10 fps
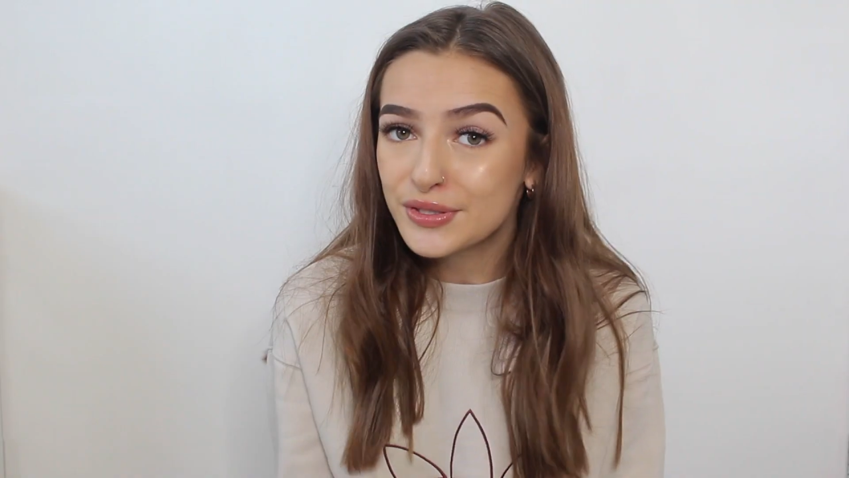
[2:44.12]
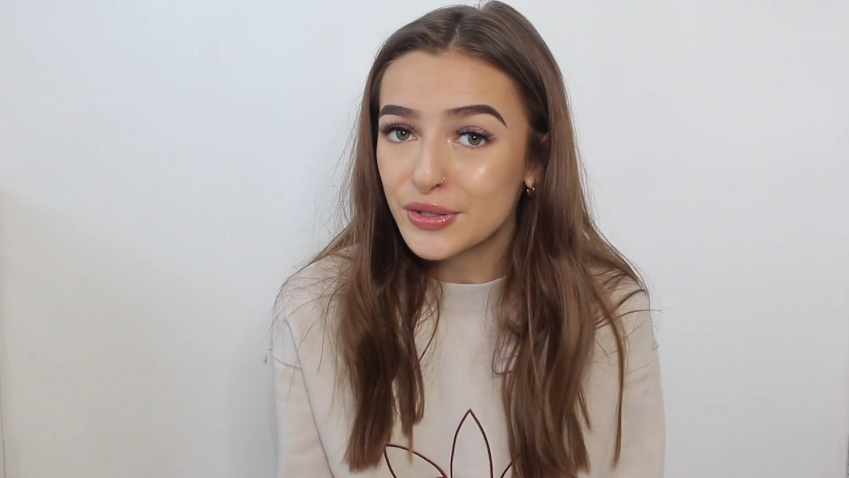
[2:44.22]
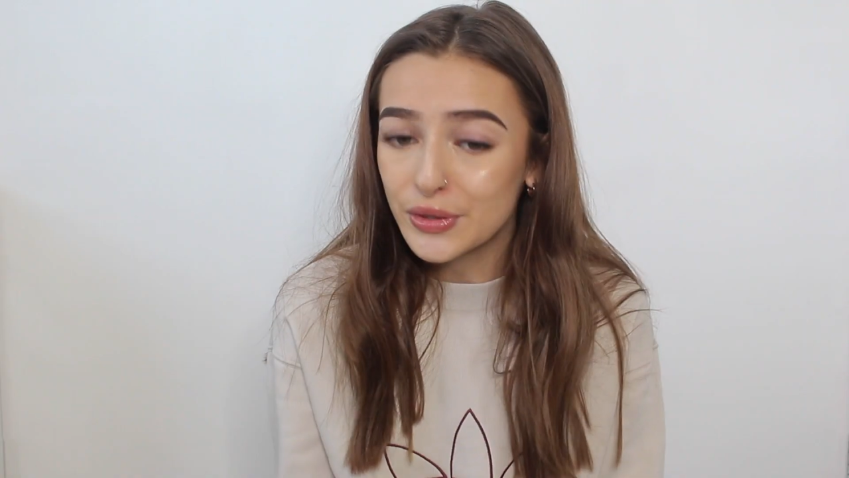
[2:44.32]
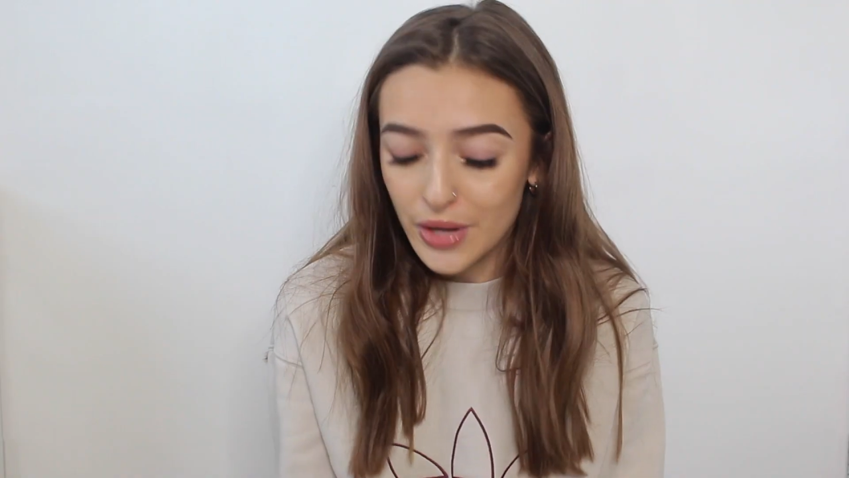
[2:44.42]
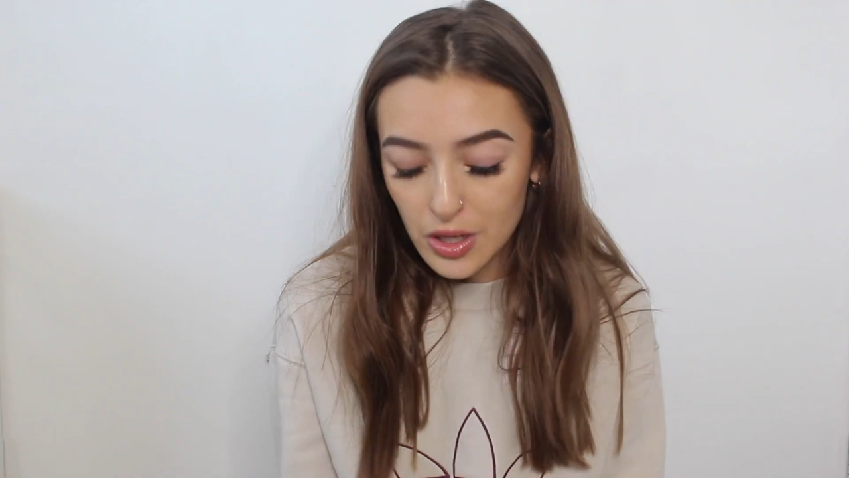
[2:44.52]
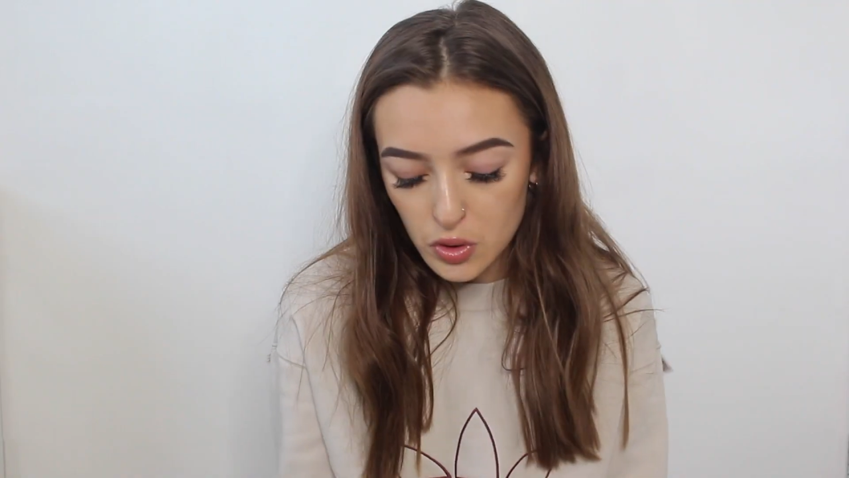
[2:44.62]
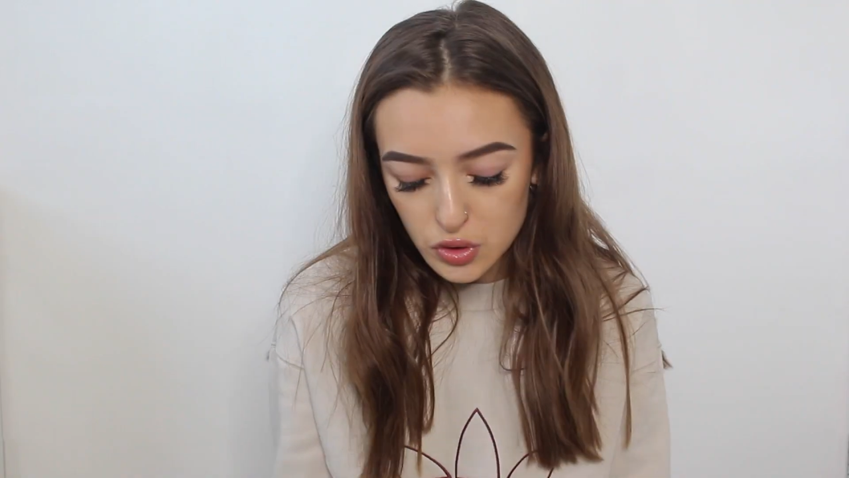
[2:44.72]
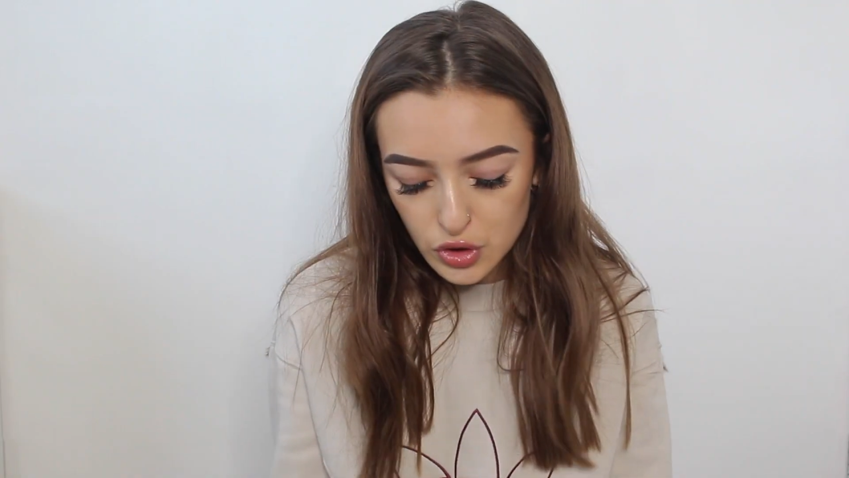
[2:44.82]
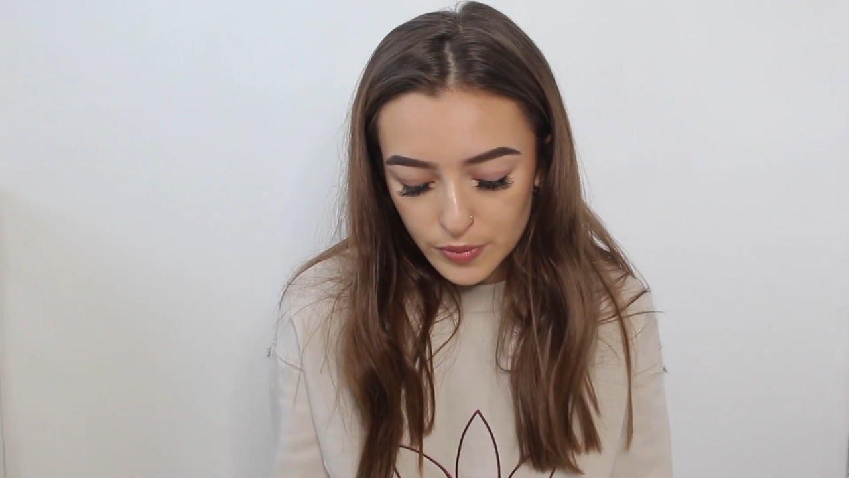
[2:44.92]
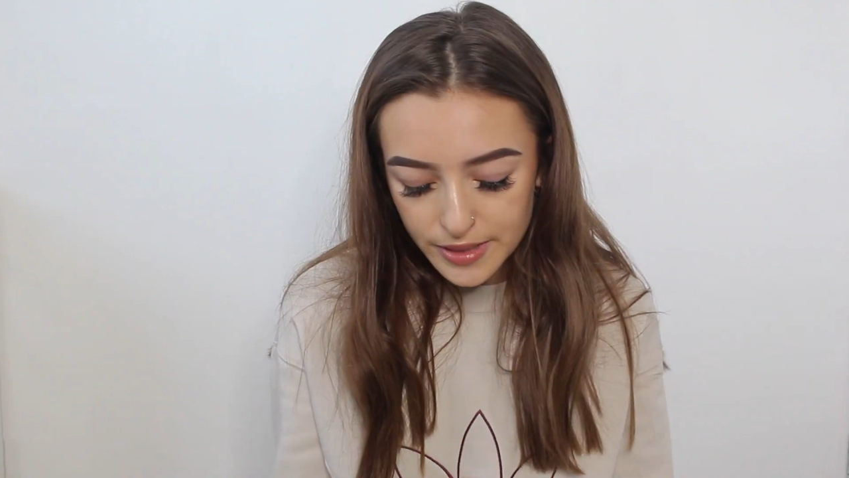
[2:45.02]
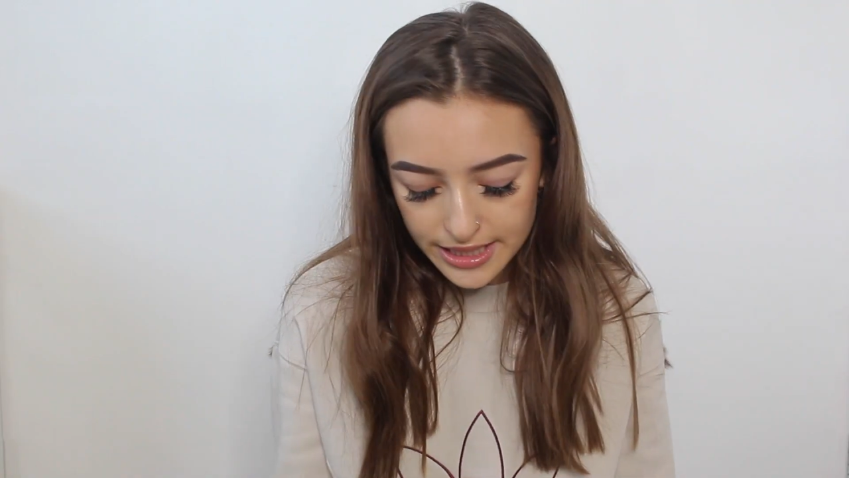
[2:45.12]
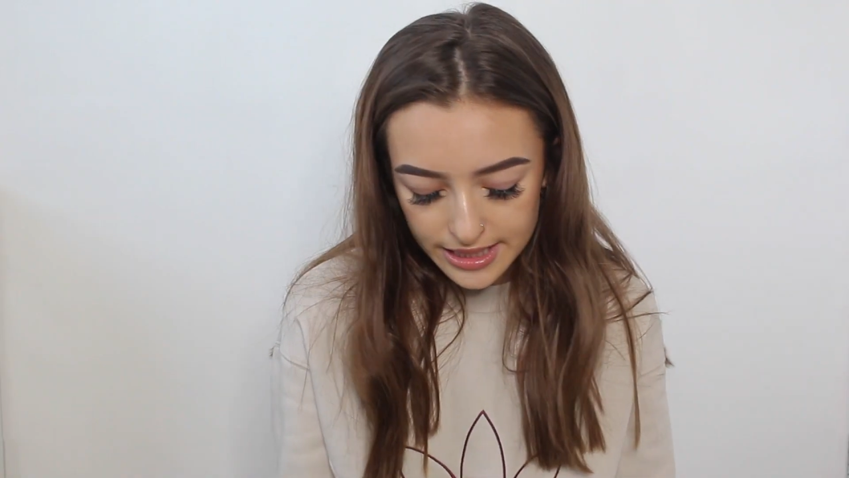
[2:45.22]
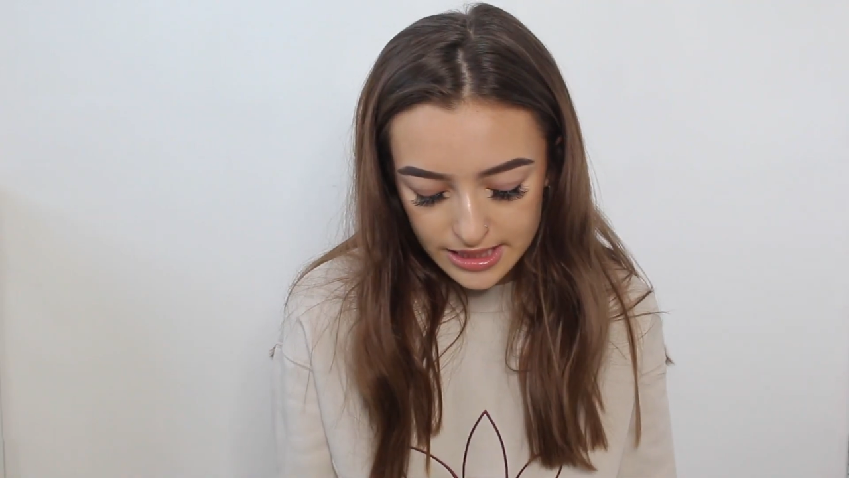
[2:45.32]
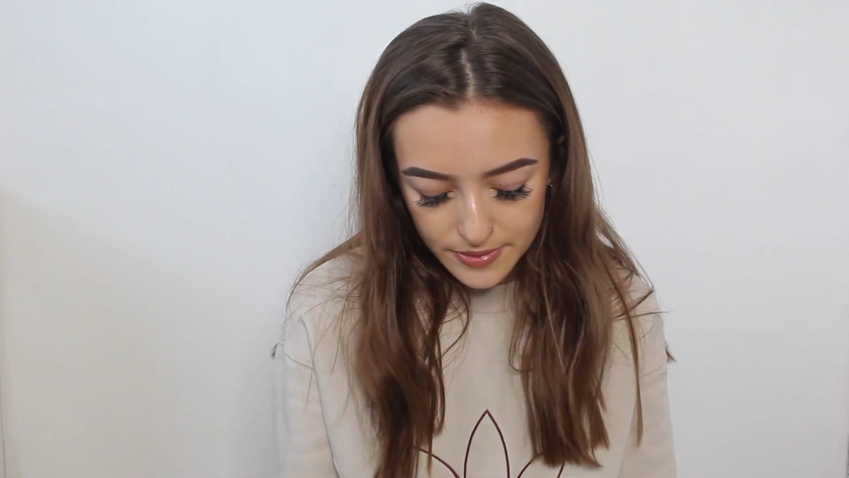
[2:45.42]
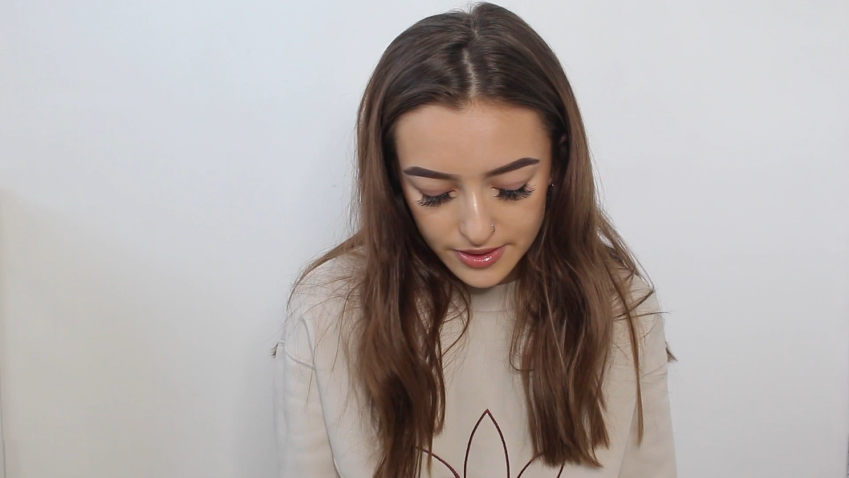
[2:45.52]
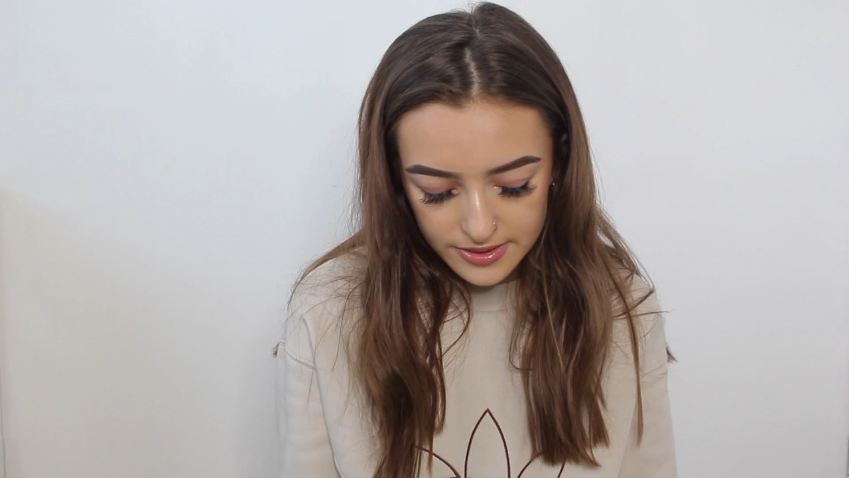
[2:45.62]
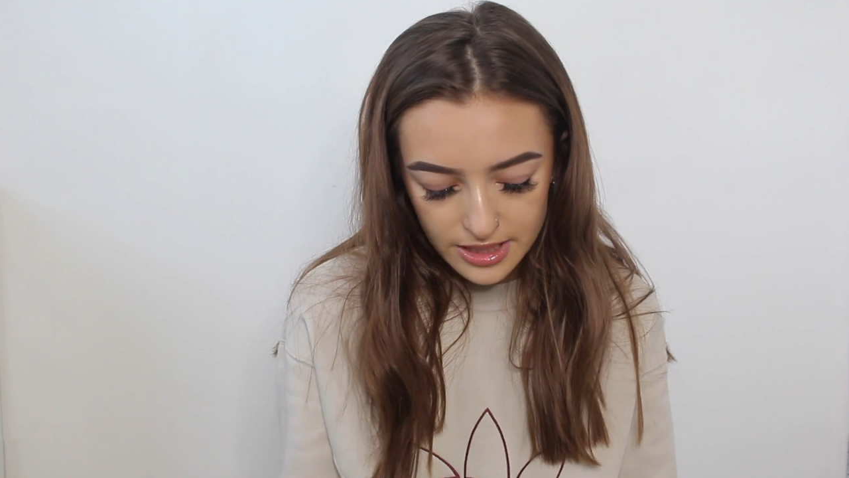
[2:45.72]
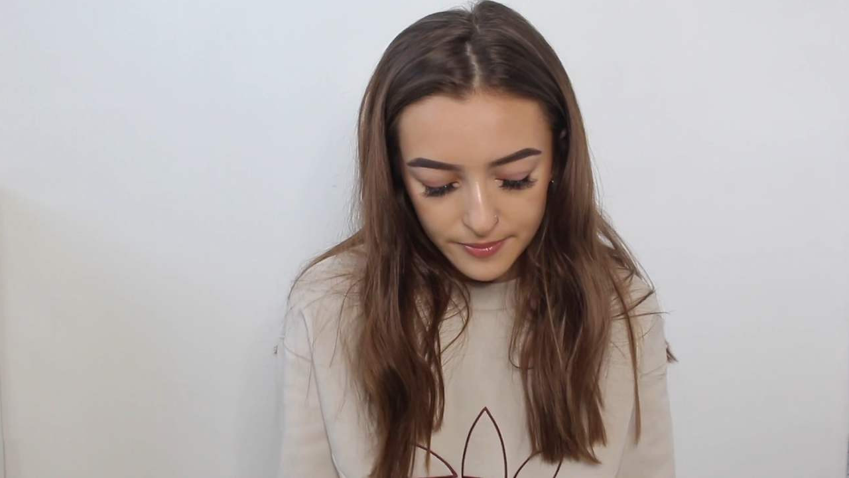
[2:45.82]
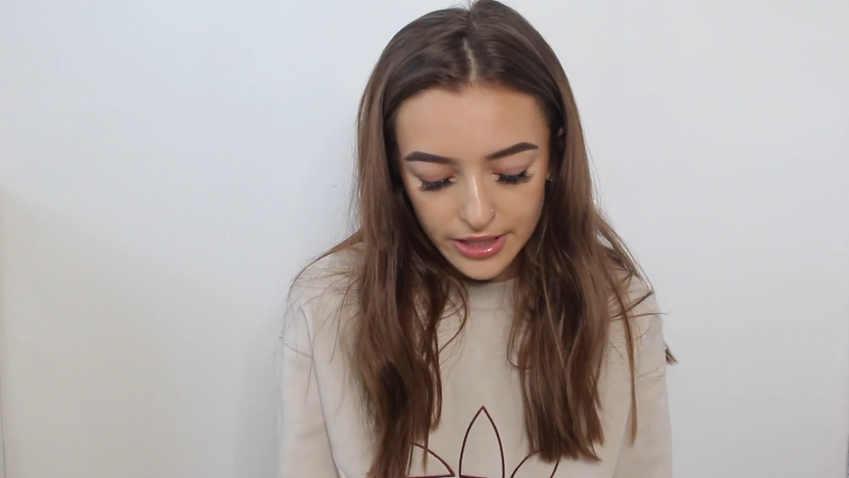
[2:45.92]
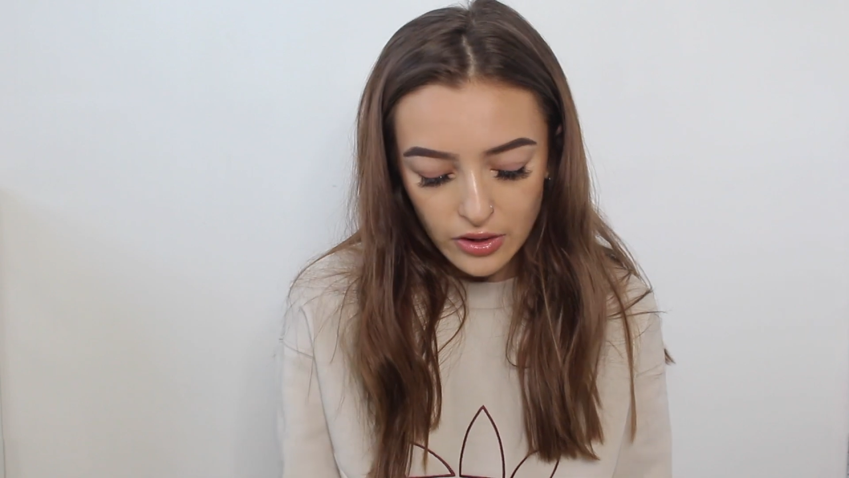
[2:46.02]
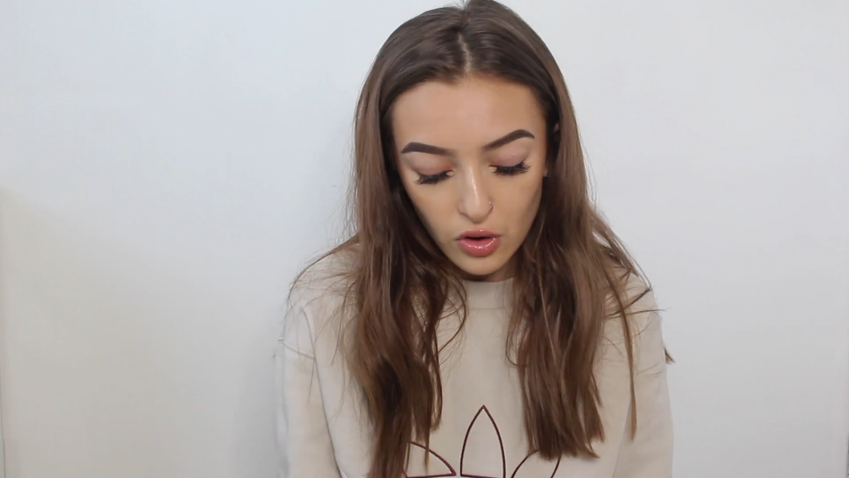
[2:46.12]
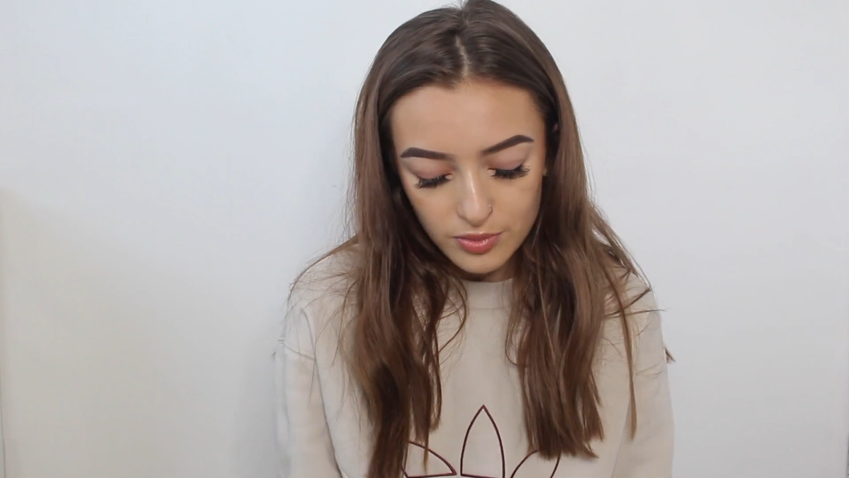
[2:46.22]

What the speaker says: So I got two beanies because I've been